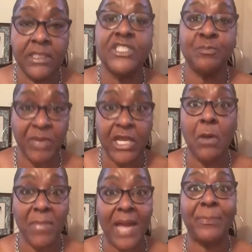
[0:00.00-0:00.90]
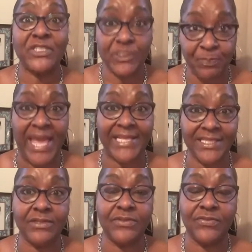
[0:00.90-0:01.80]
speak on my
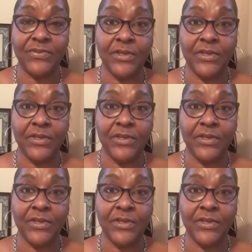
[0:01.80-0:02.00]
perspective,